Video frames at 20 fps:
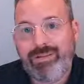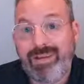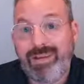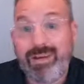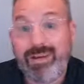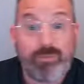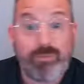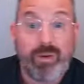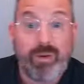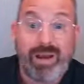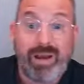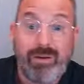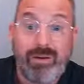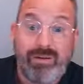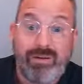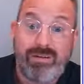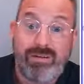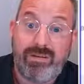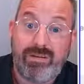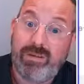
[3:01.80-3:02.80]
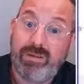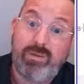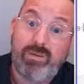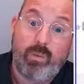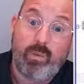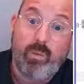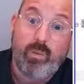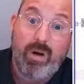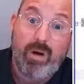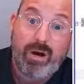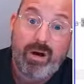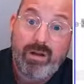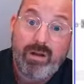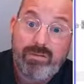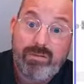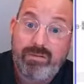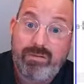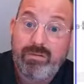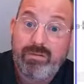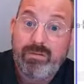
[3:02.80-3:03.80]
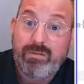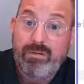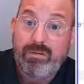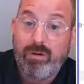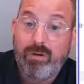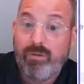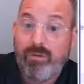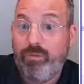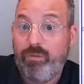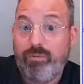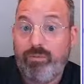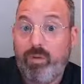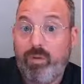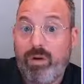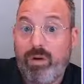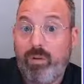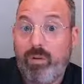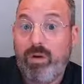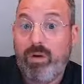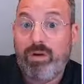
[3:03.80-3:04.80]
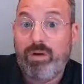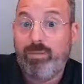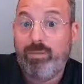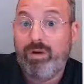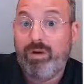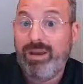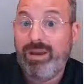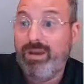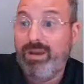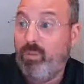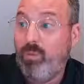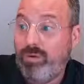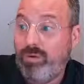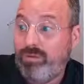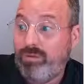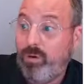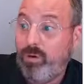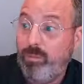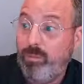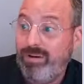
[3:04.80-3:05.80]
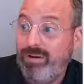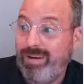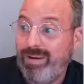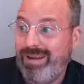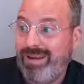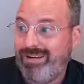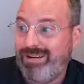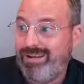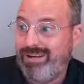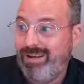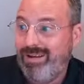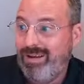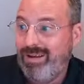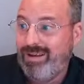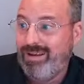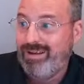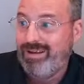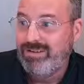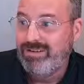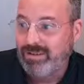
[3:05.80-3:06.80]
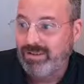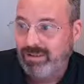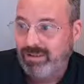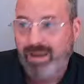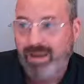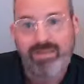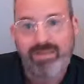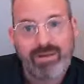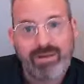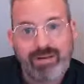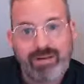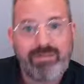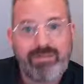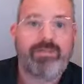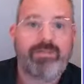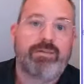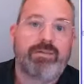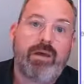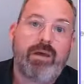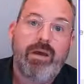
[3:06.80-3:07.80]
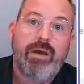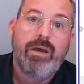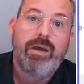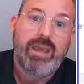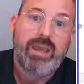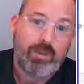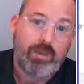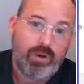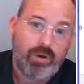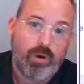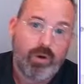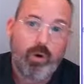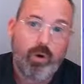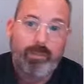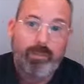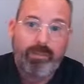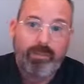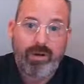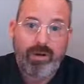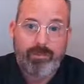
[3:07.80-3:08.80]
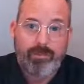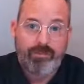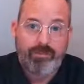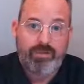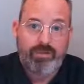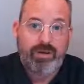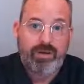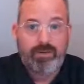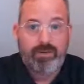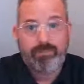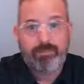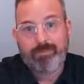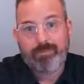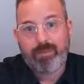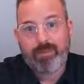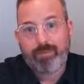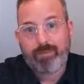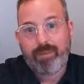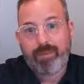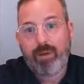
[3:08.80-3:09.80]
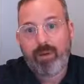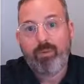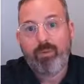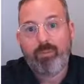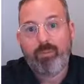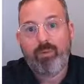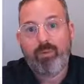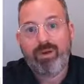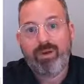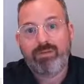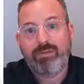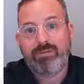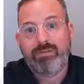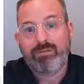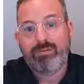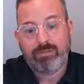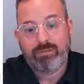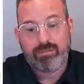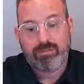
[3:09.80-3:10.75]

if what I didn't want, or if what I wanted to bring in wasn't open, I could select this. It would open up the PowerPoint's